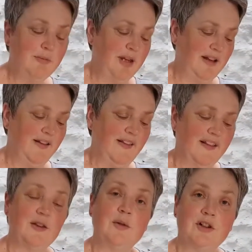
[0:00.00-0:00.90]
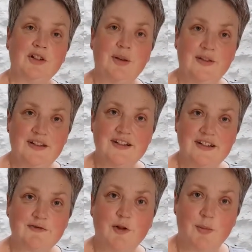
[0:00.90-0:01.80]
means that you can use it as a
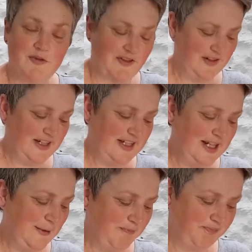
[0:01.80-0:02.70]
form of ID.